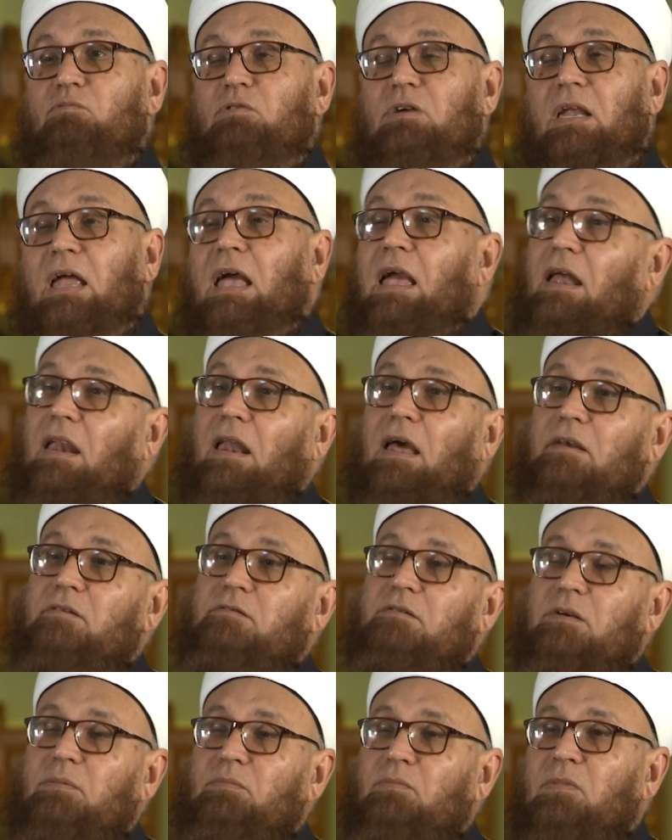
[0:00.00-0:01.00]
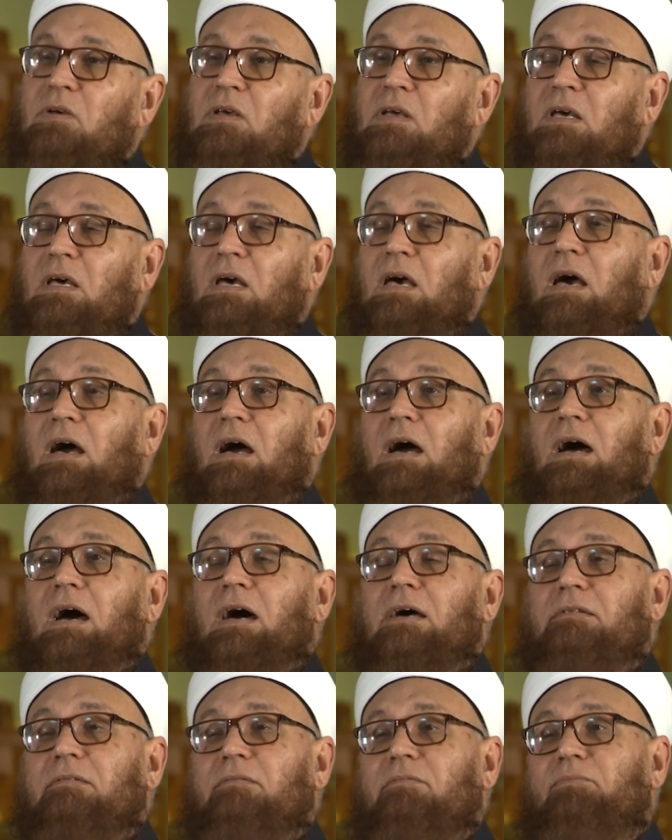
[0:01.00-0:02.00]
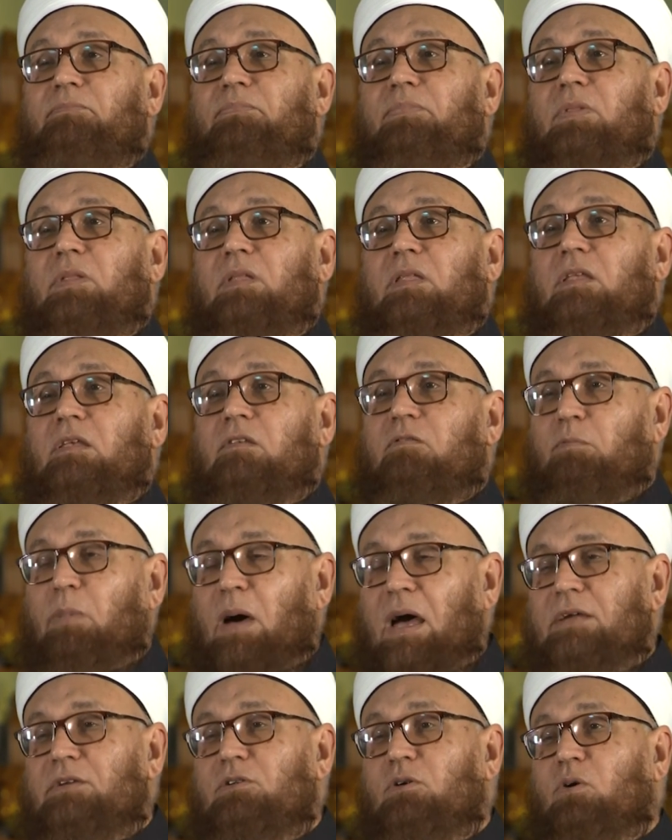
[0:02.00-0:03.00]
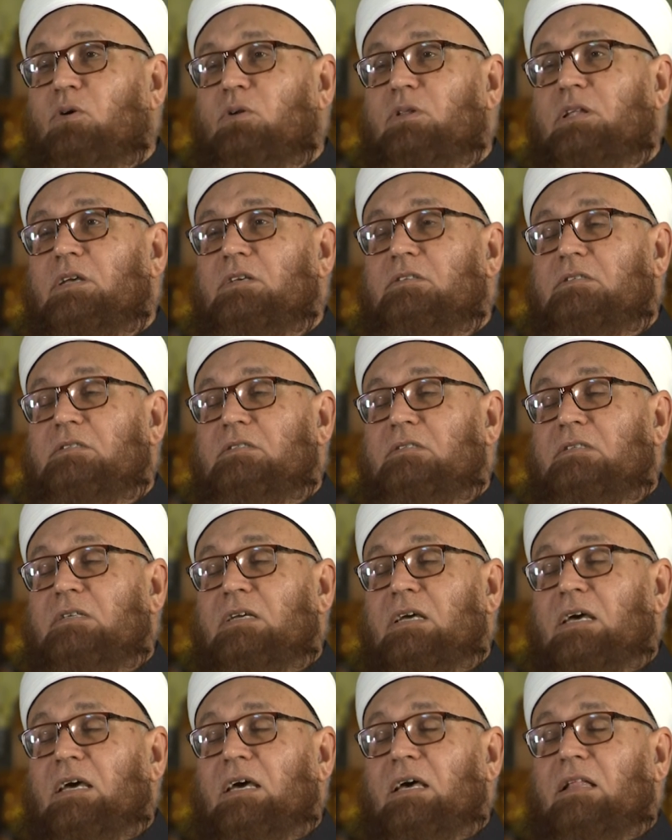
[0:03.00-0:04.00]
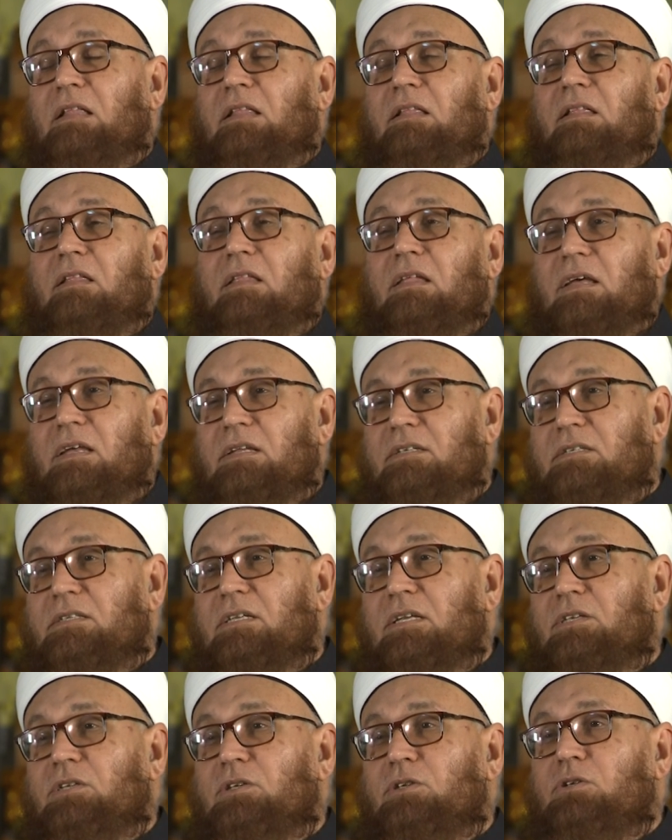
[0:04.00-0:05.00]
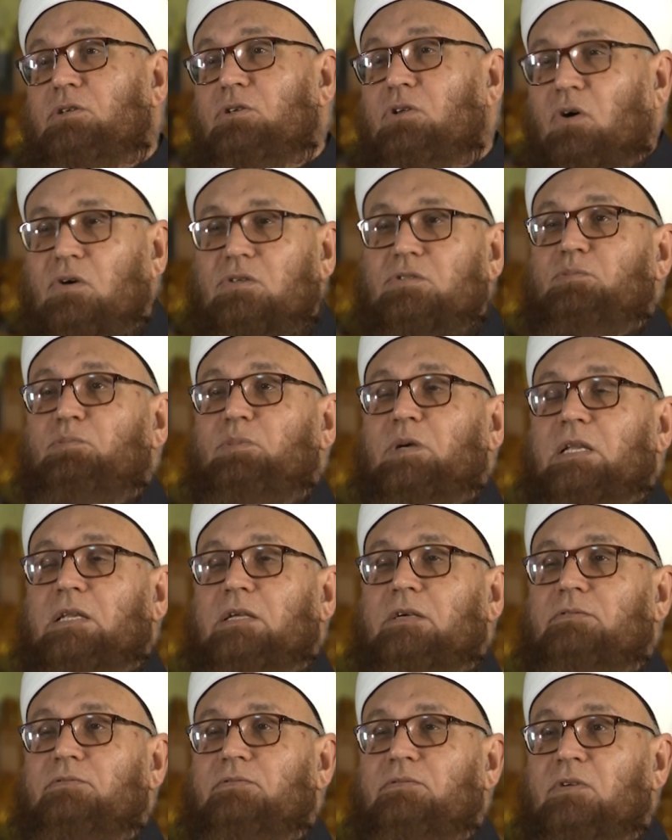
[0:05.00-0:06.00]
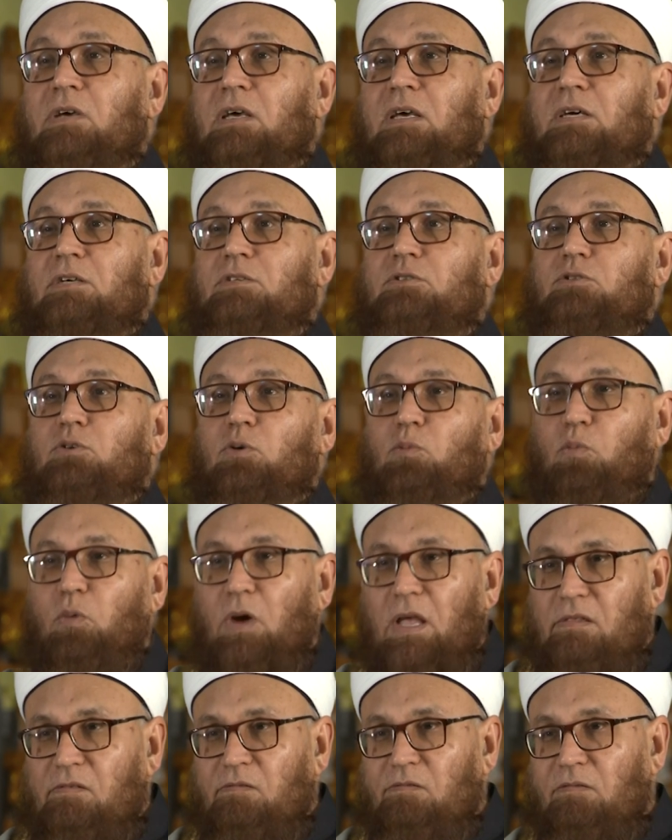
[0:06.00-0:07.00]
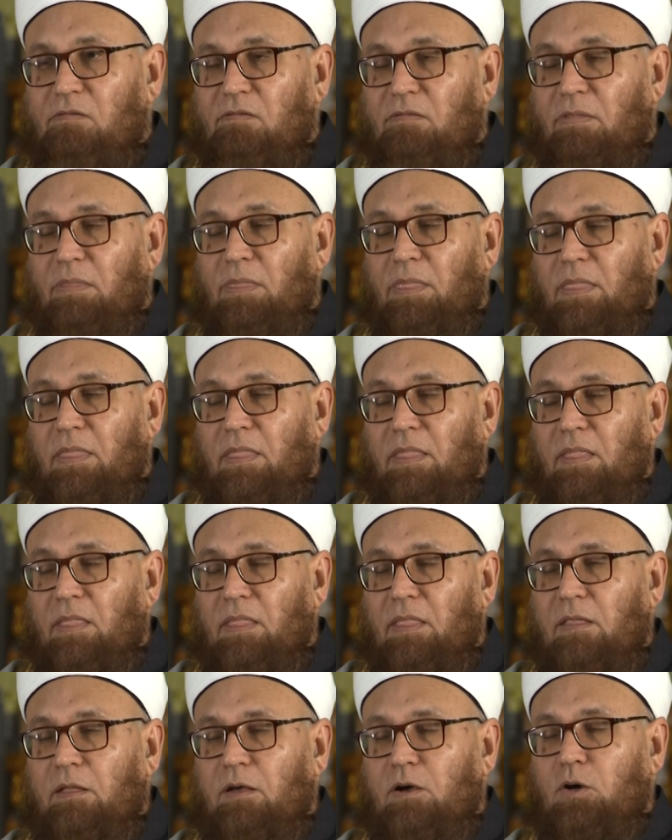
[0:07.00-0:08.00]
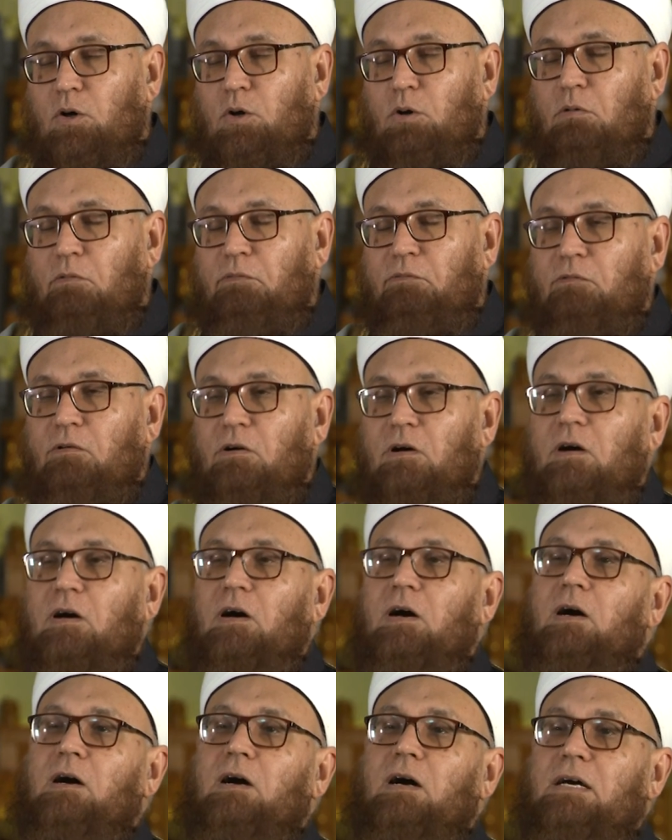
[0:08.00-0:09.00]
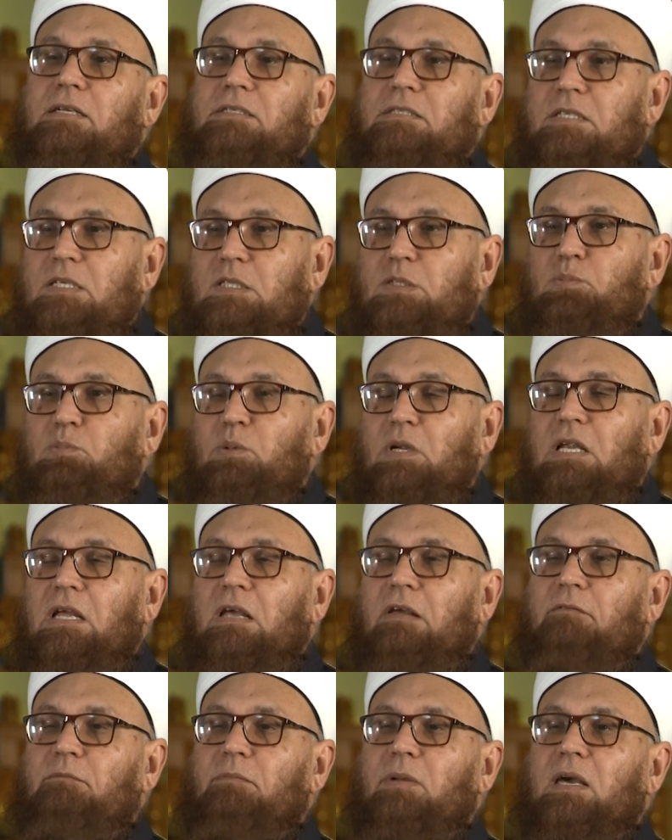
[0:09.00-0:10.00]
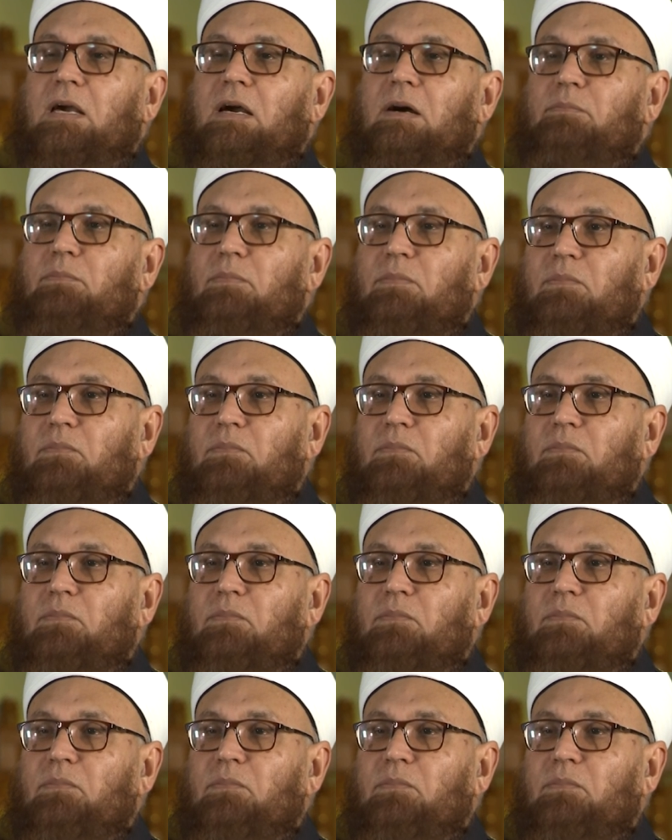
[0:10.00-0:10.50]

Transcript: we recognized him. And despite all this, they did not believe. So when the kufr and disbelief become